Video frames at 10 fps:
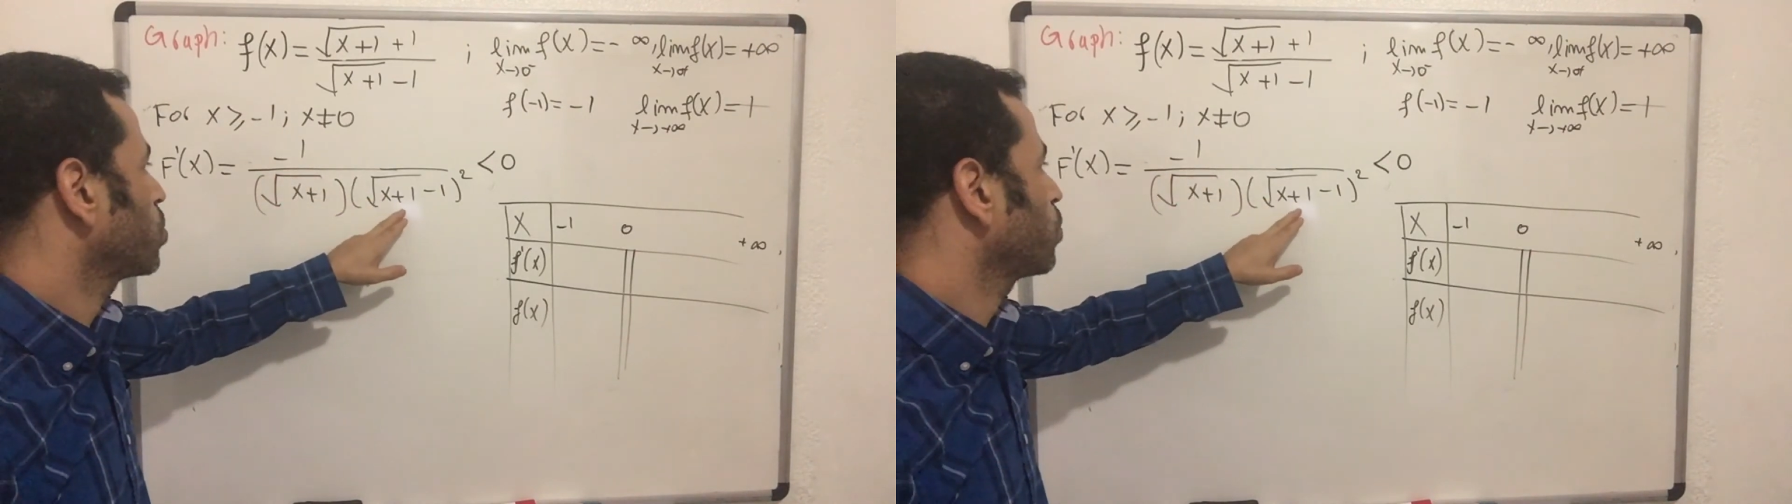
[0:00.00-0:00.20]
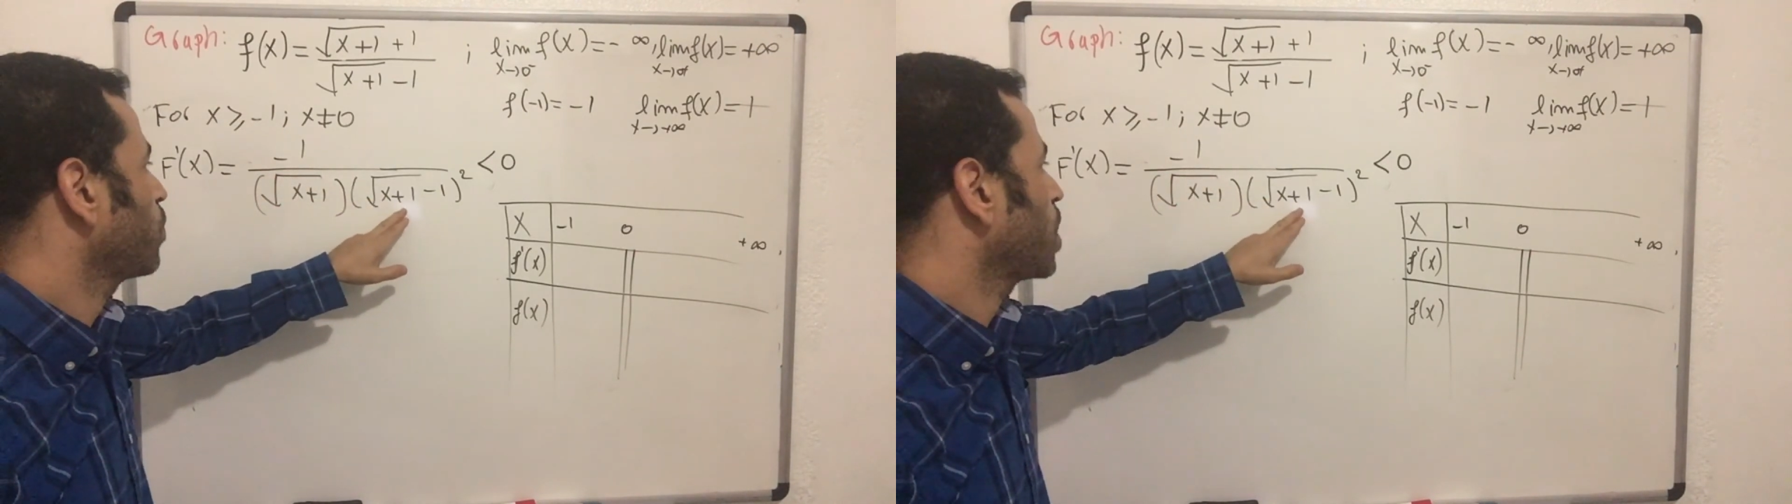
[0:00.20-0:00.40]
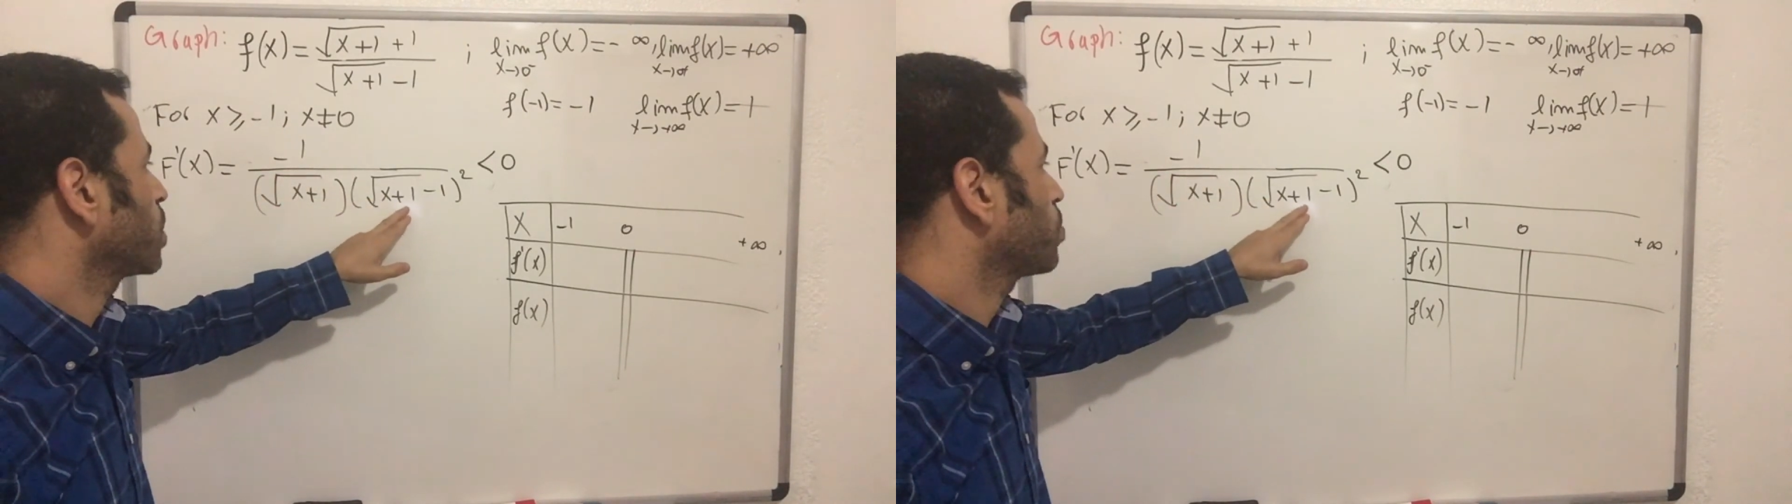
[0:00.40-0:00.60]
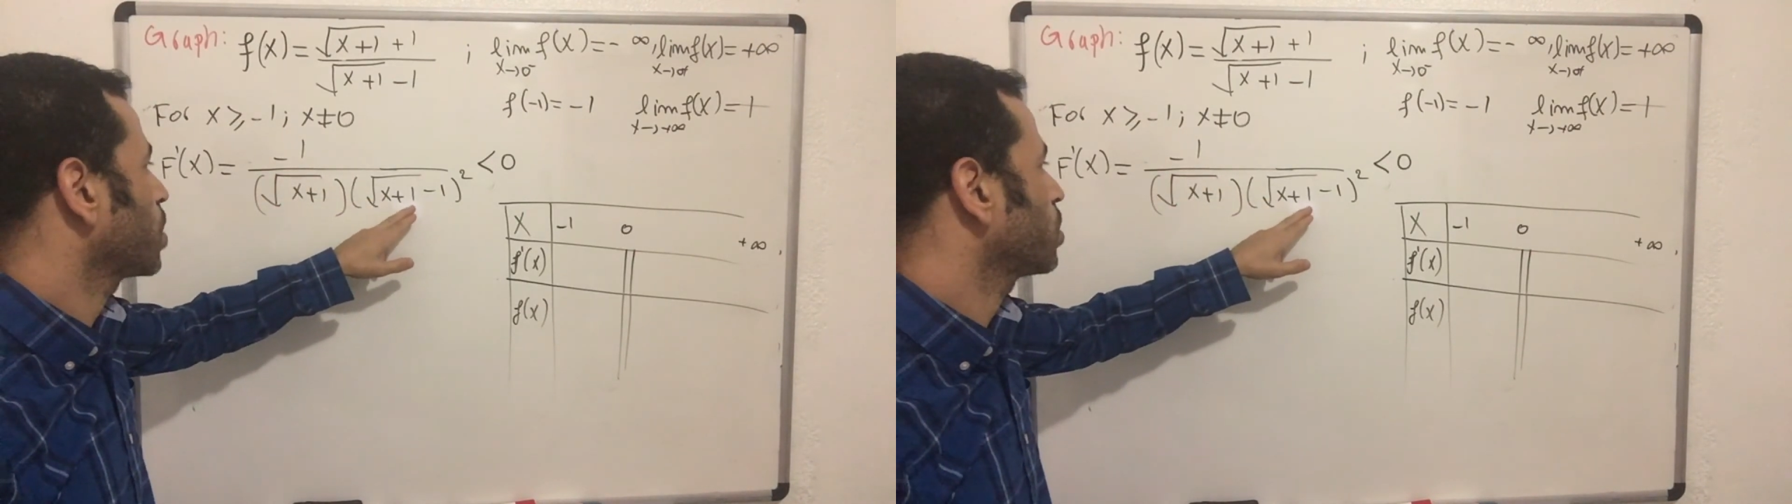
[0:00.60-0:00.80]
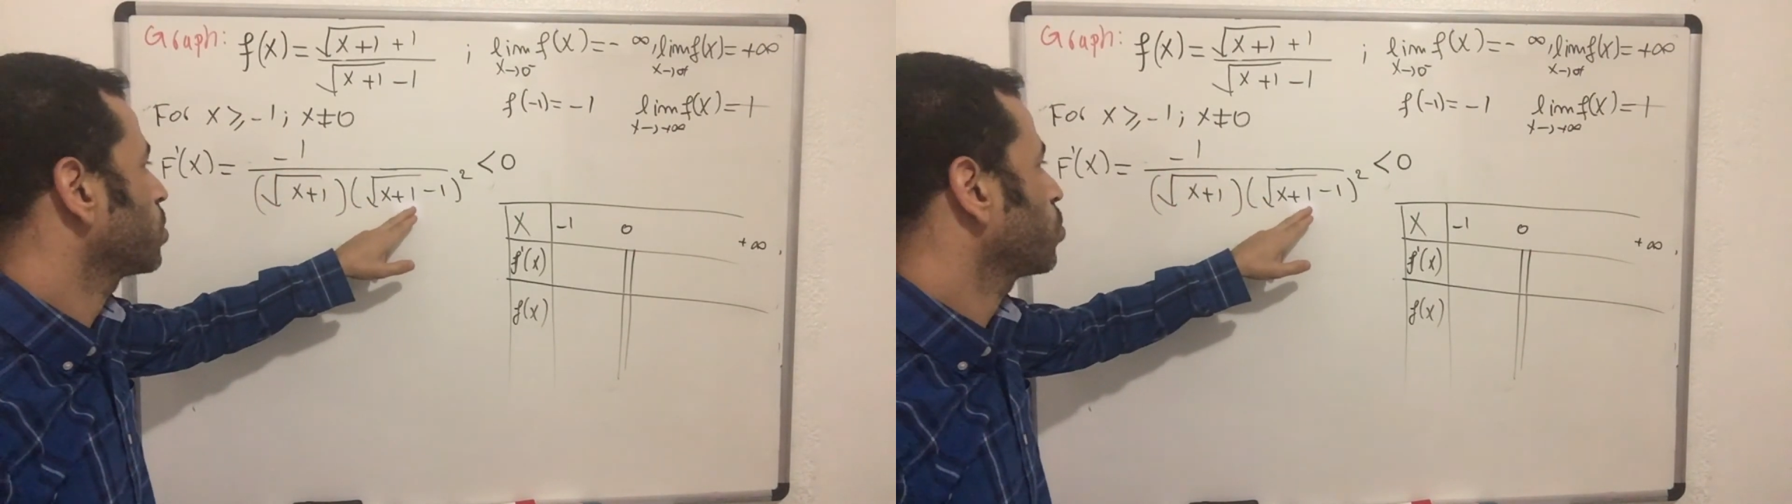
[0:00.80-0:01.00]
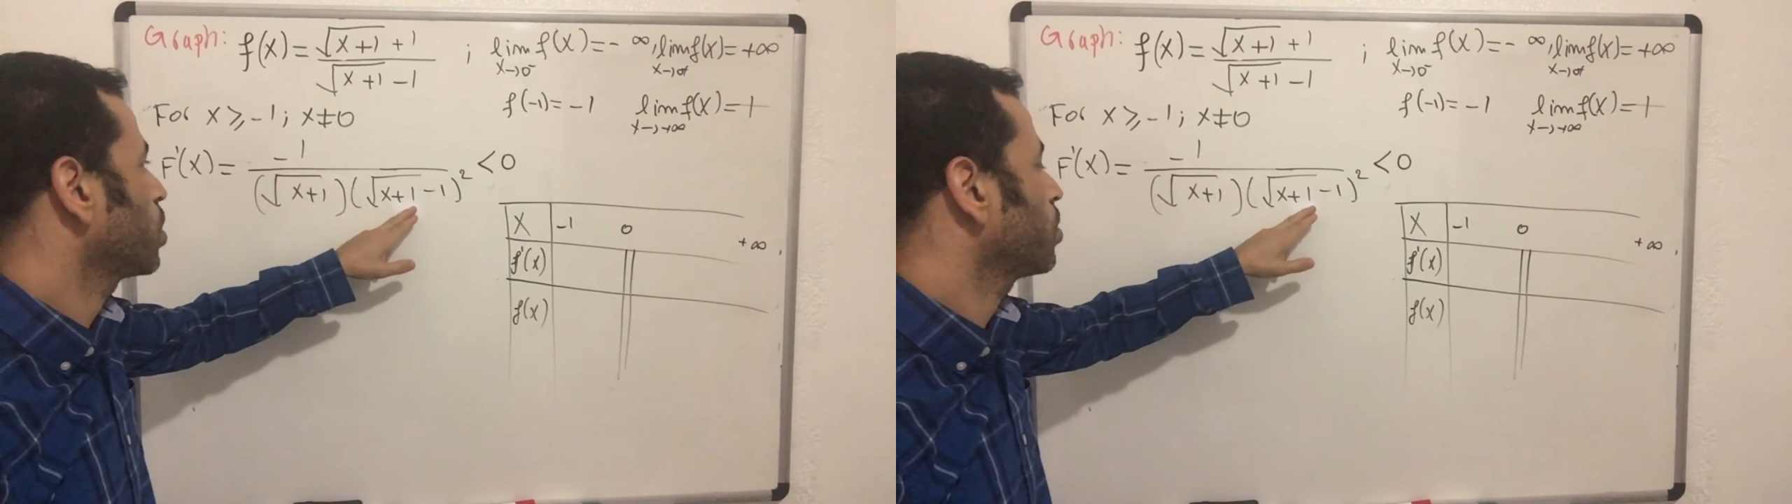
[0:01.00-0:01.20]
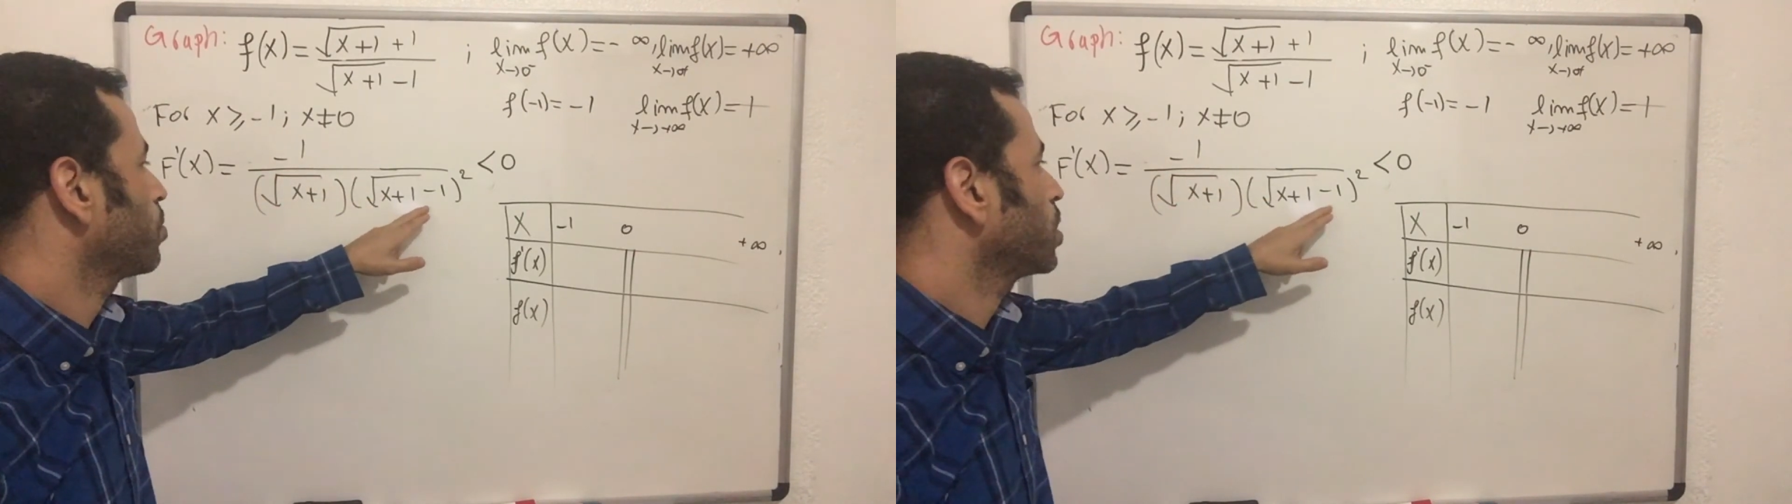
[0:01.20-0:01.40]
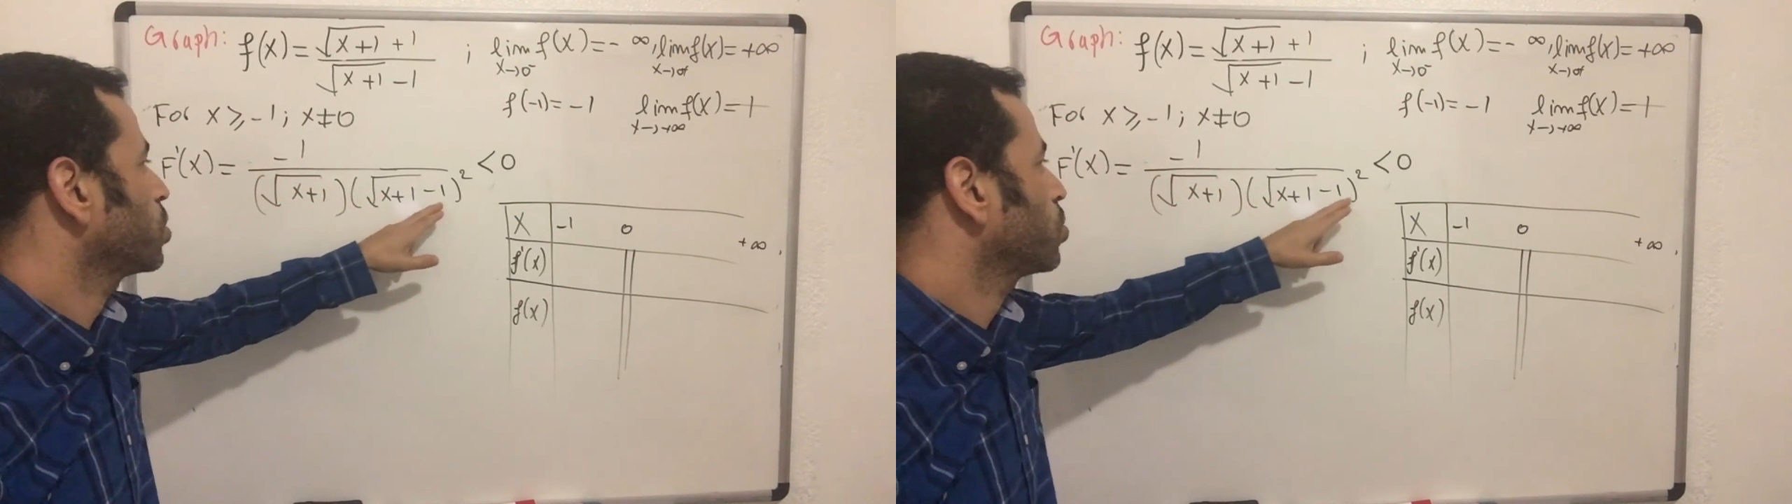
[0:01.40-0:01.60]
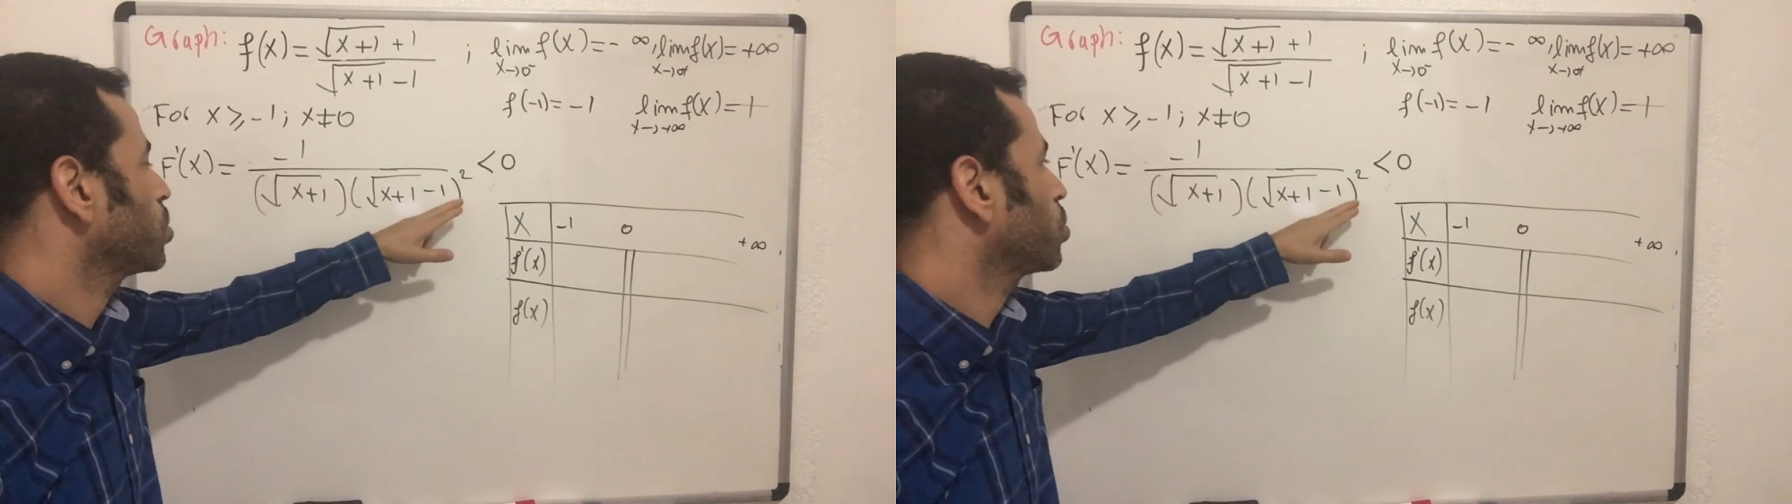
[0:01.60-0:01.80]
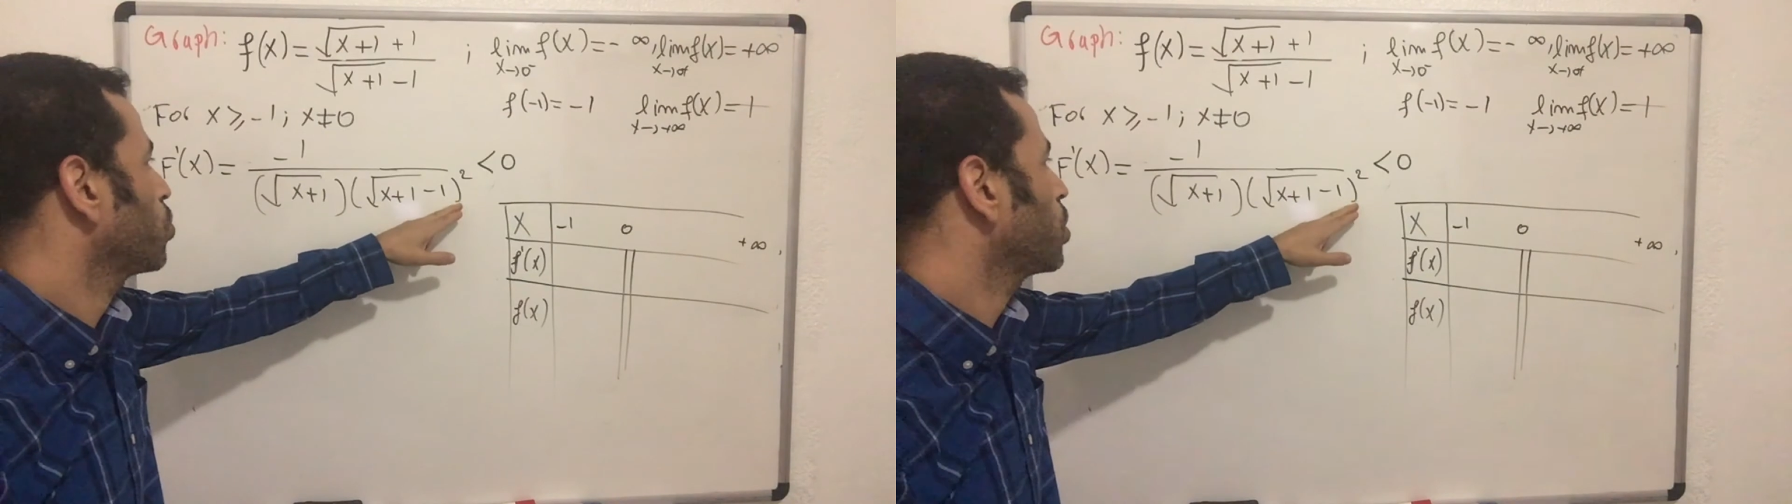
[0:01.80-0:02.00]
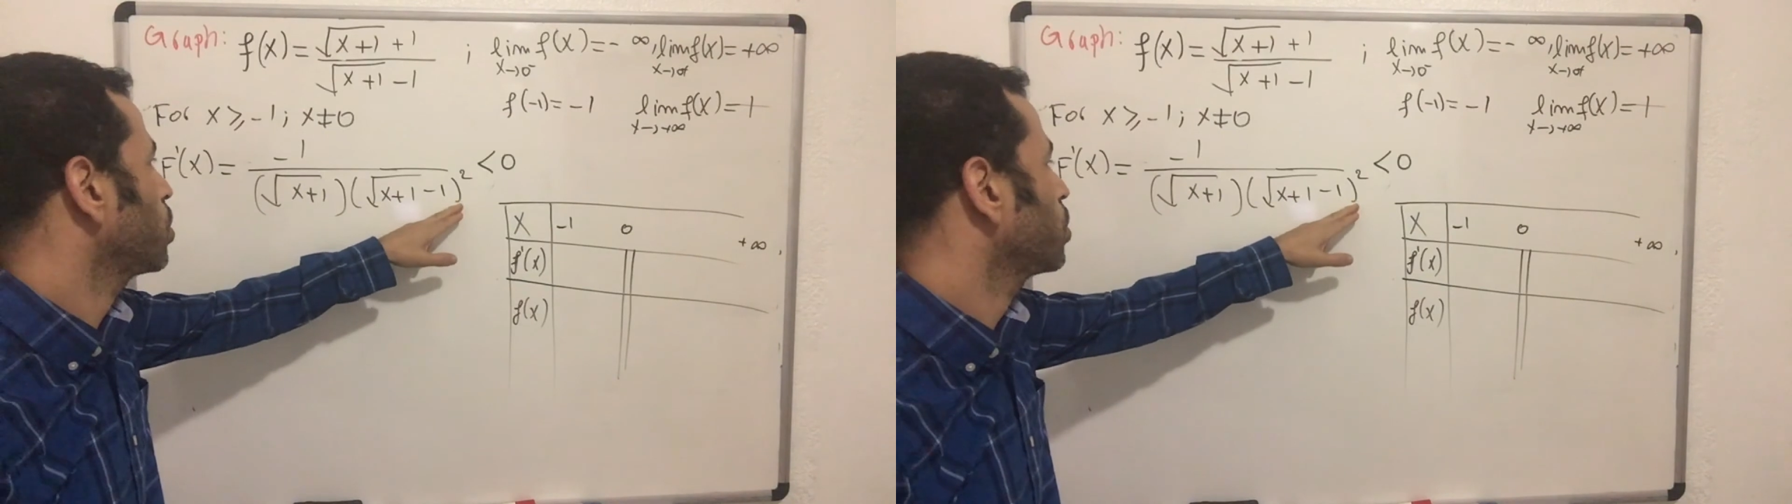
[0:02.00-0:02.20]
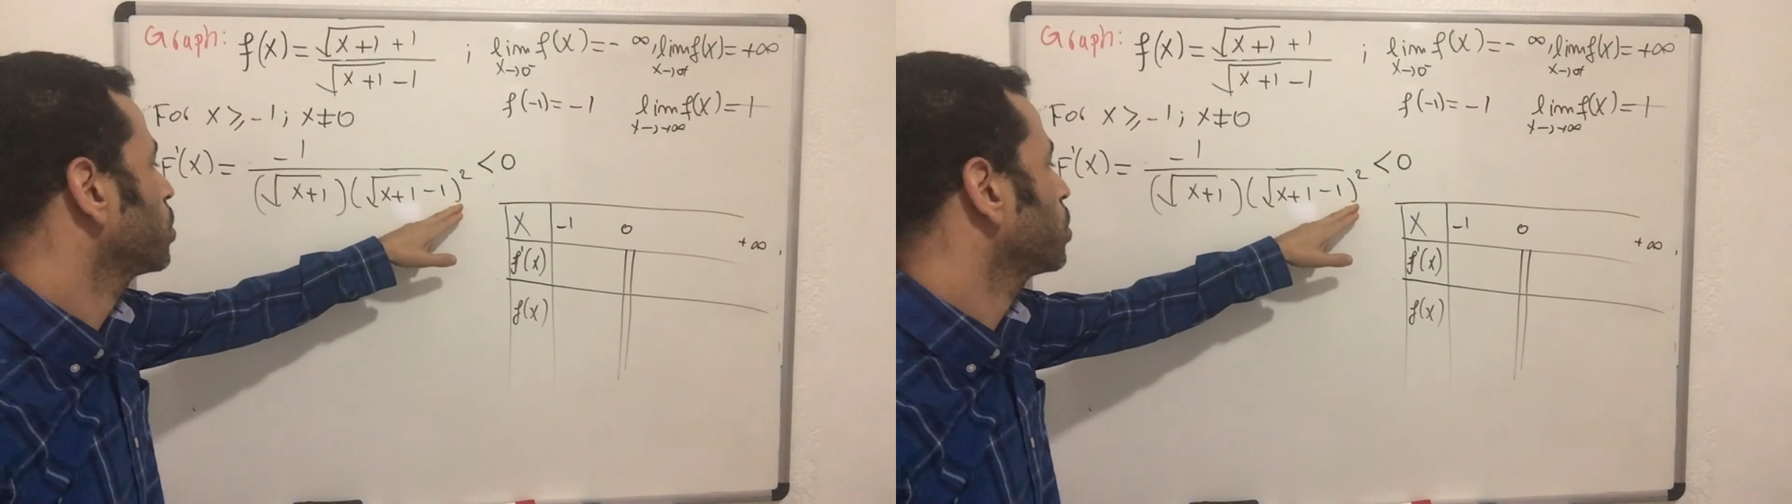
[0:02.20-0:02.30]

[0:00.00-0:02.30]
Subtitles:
root of x plus 1 minus 1 square,